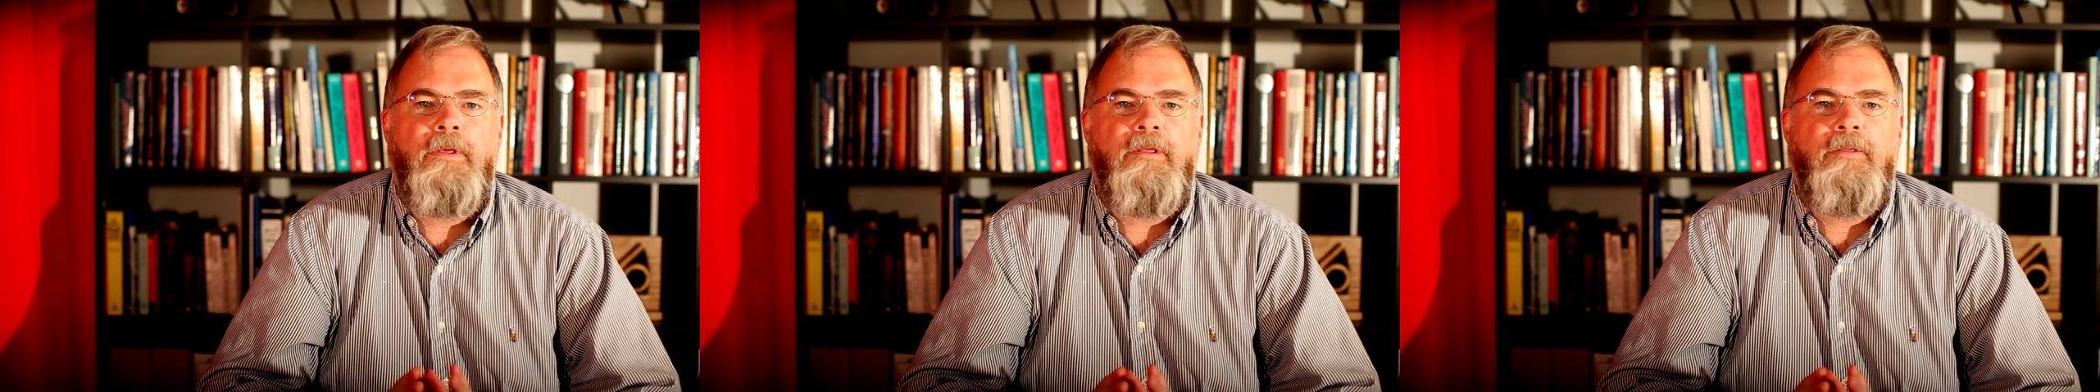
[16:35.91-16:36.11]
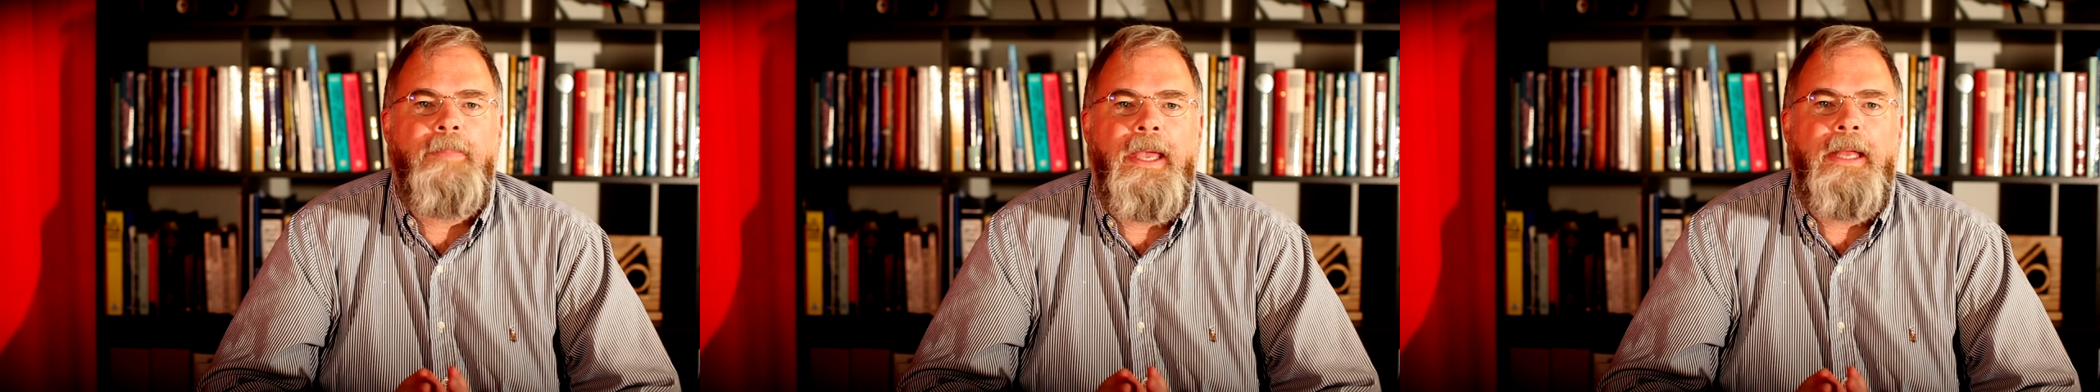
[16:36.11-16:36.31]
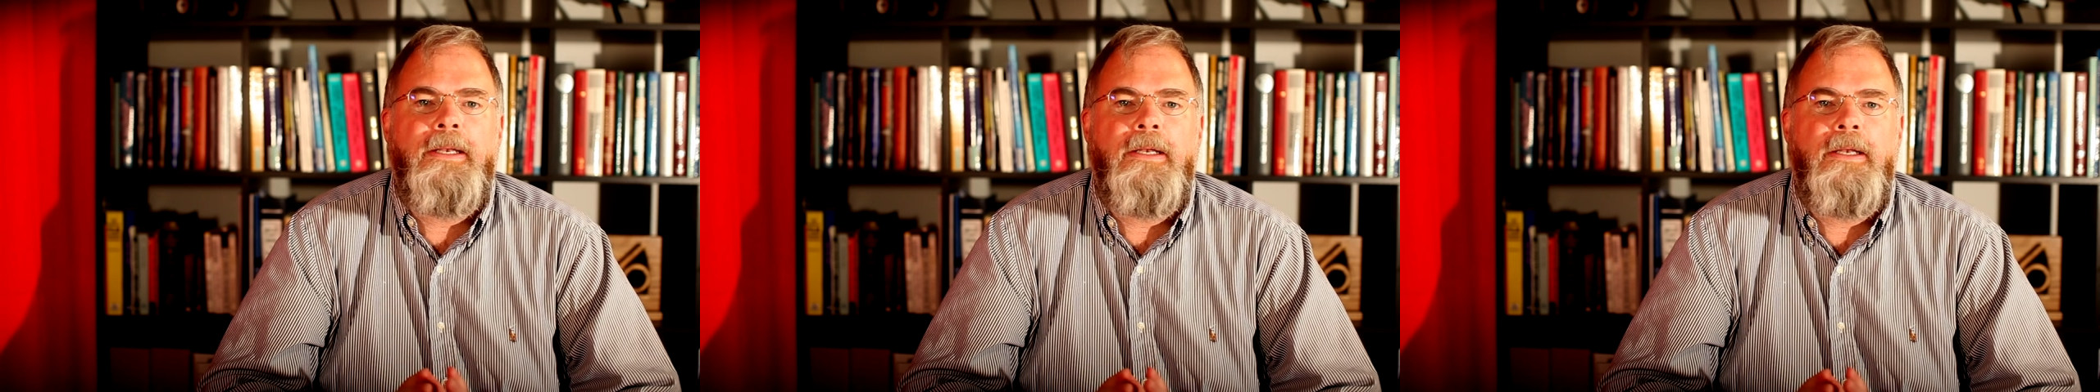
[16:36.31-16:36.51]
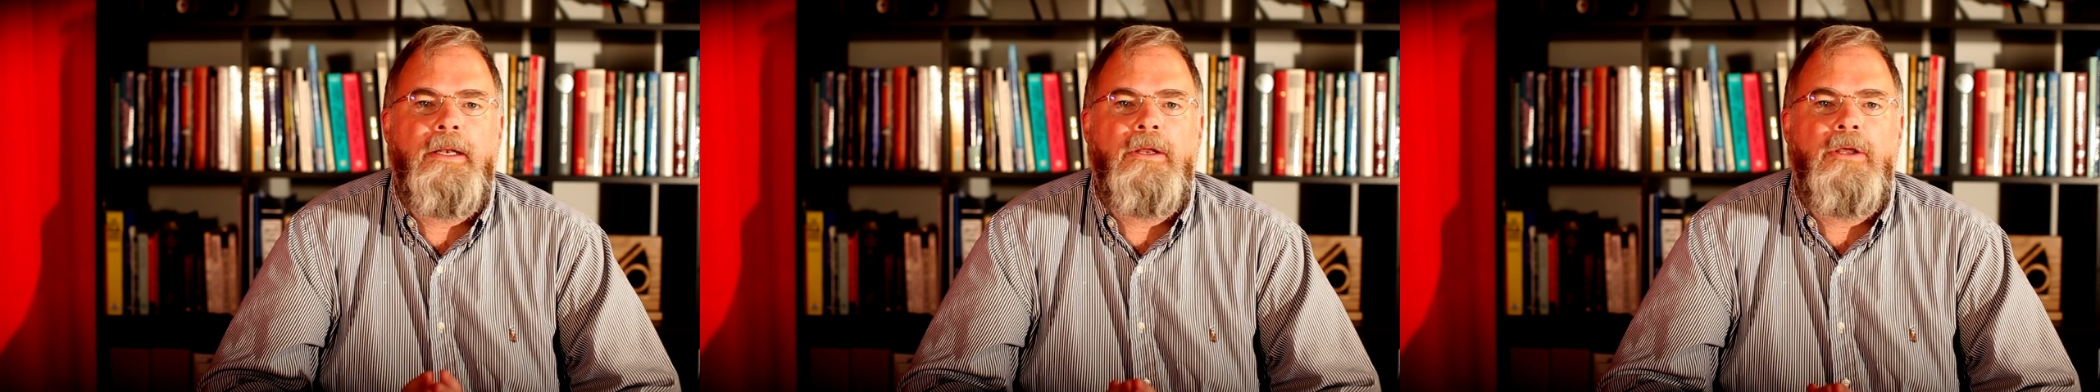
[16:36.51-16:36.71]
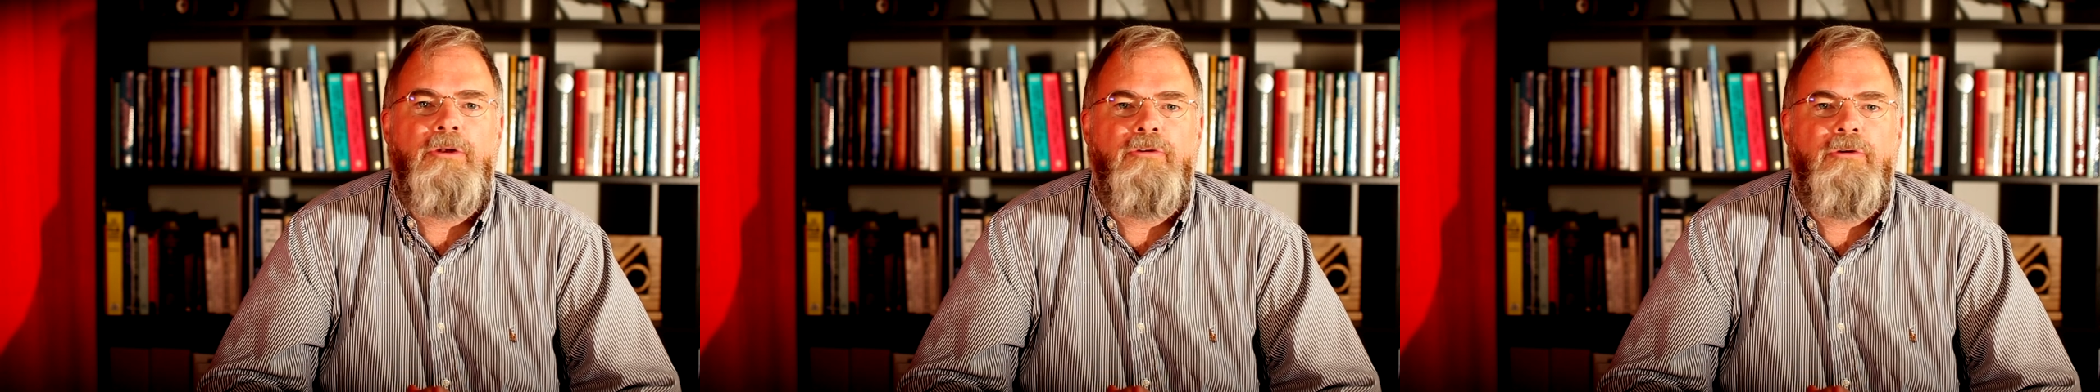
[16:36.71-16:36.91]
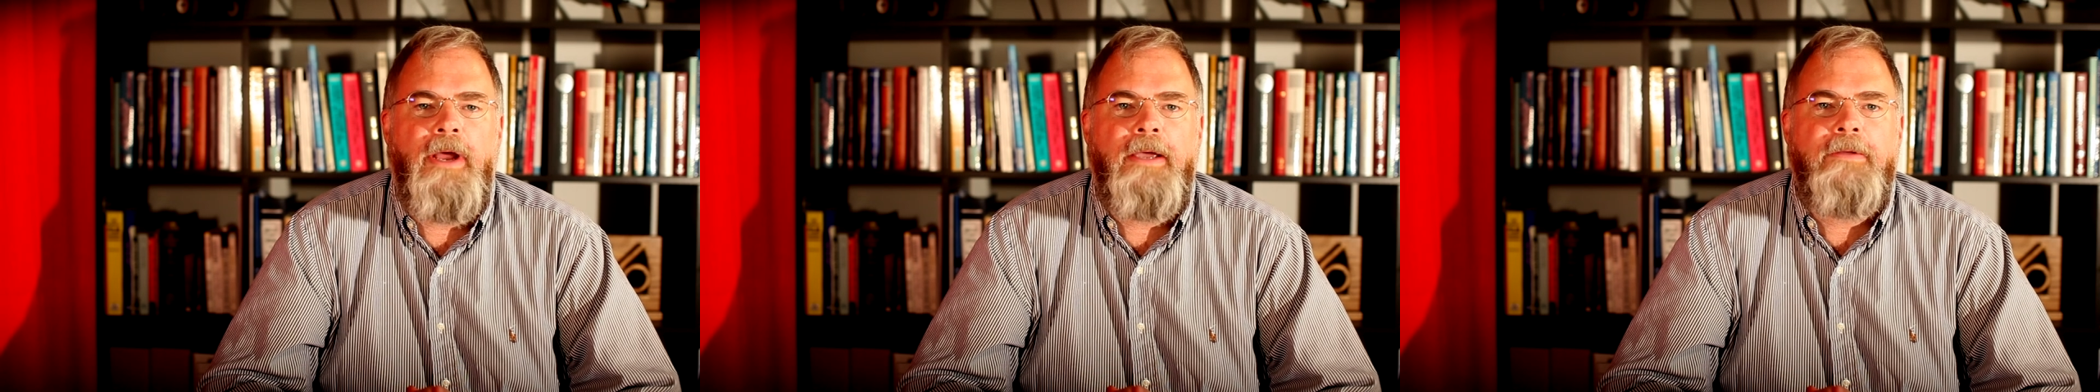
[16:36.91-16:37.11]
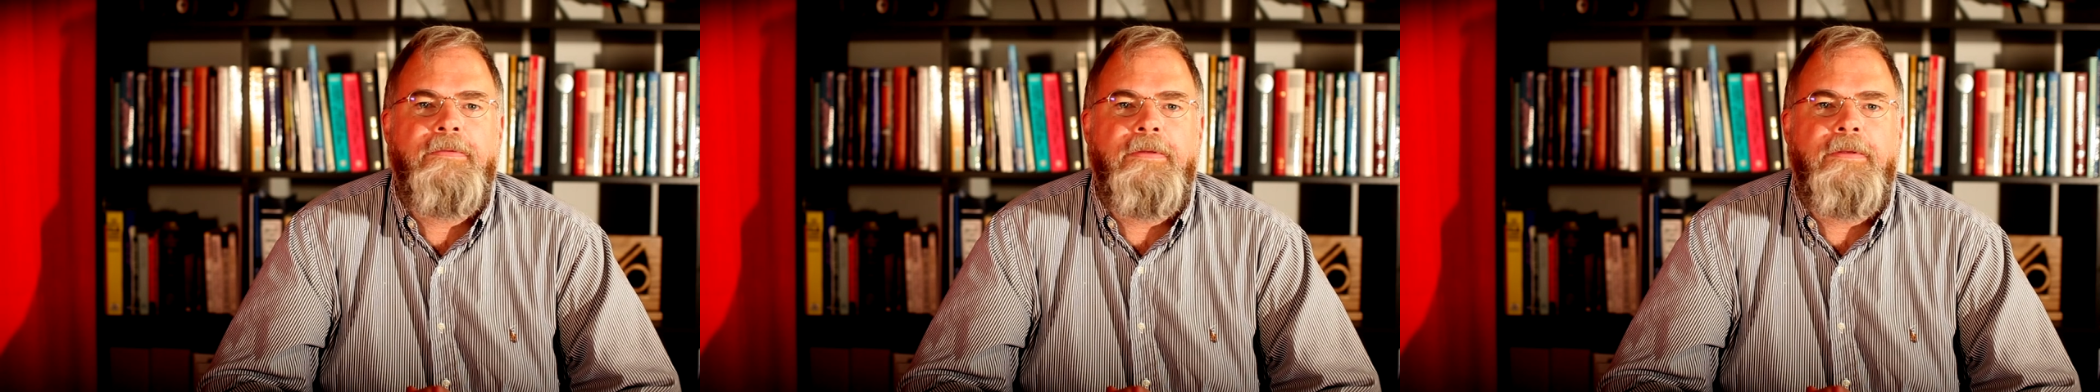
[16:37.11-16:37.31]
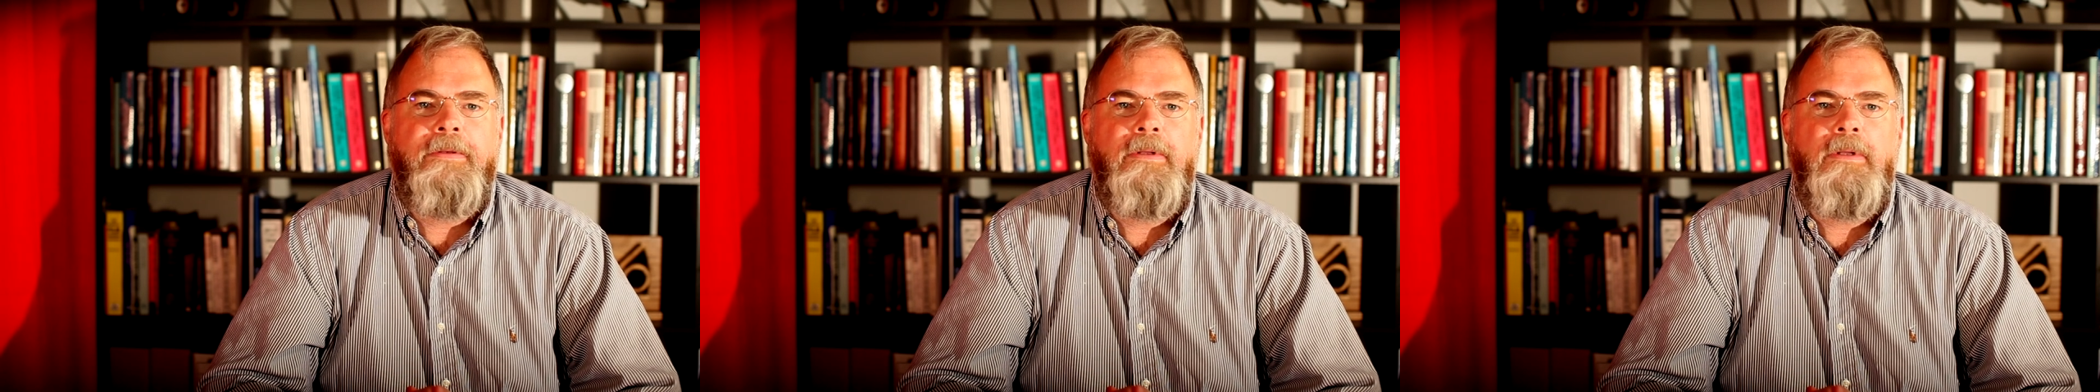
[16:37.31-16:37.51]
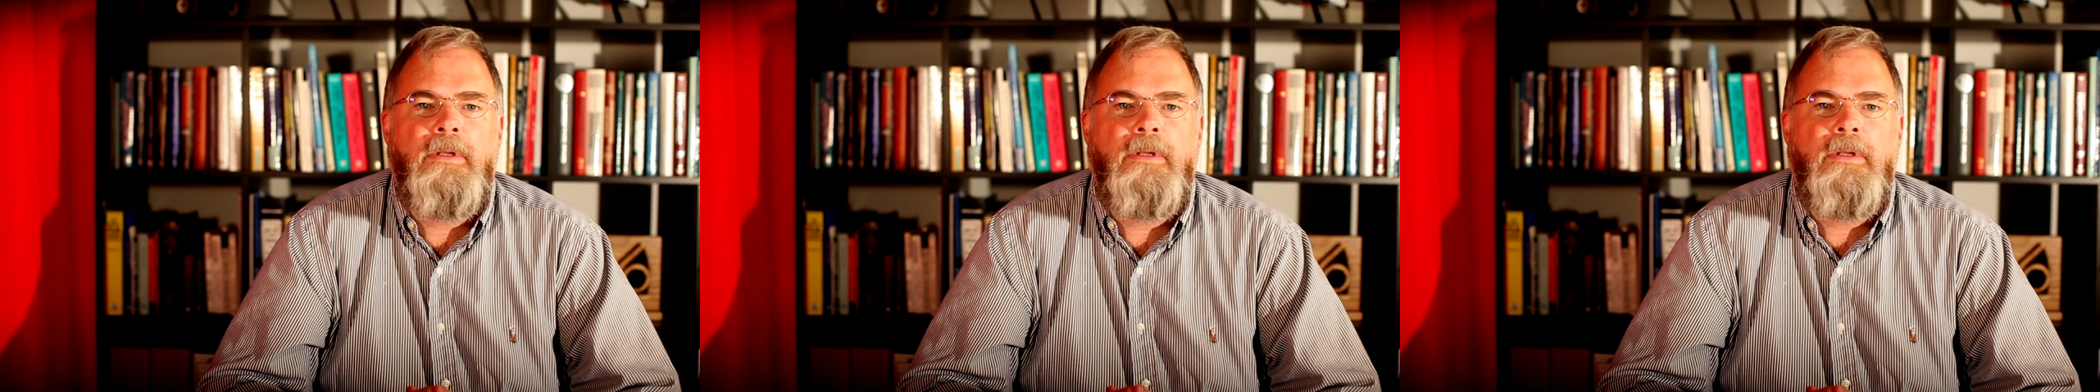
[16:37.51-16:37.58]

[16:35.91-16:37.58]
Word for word: expanded and contracted.